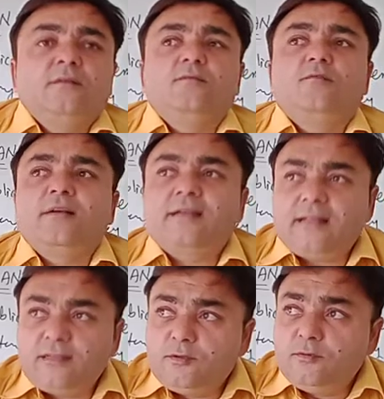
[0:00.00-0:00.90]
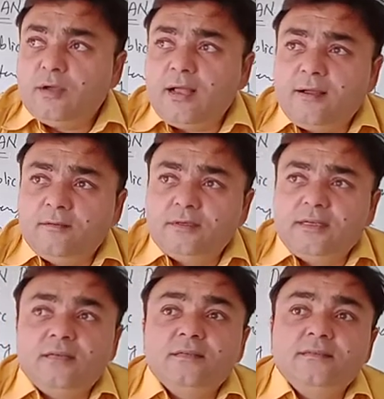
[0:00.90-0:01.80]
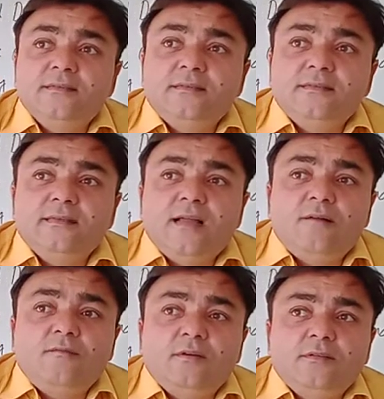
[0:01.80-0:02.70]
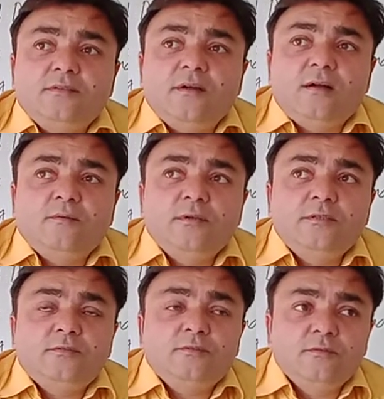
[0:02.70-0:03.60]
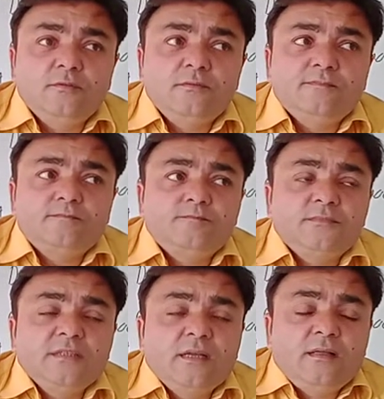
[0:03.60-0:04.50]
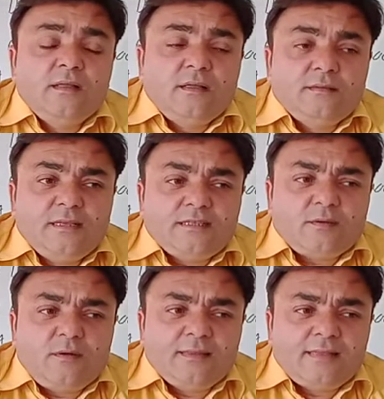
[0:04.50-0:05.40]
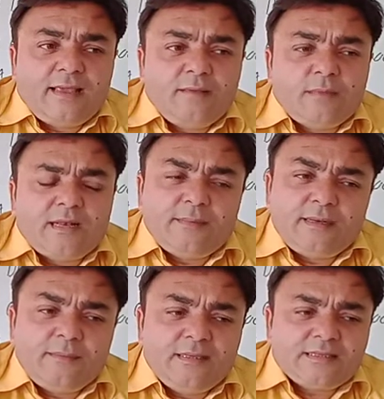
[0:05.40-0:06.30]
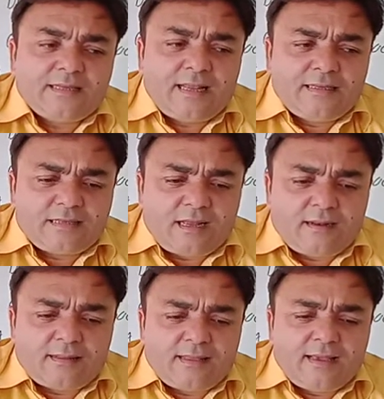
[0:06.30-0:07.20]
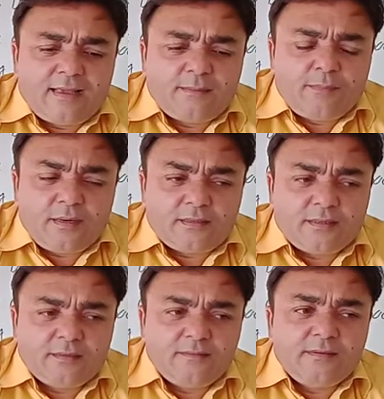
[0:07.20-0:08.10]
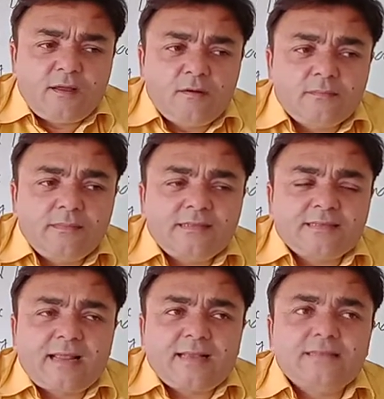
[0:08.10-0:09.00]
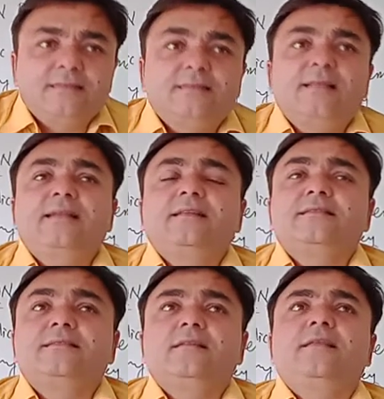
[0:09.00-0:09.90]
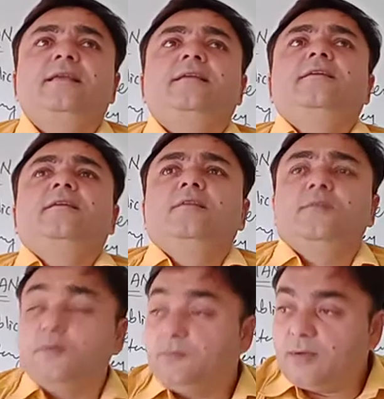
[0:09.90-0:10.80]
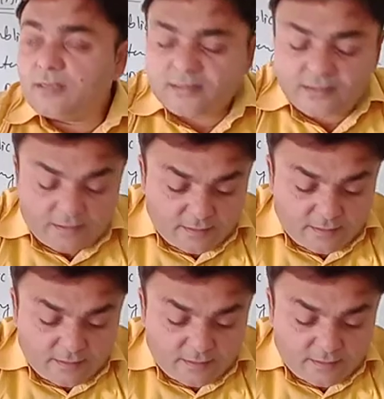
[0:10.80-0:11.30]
what you have done, what you are going to do. This all thing, many mistakes are there, but without mistakes there is nothing. You must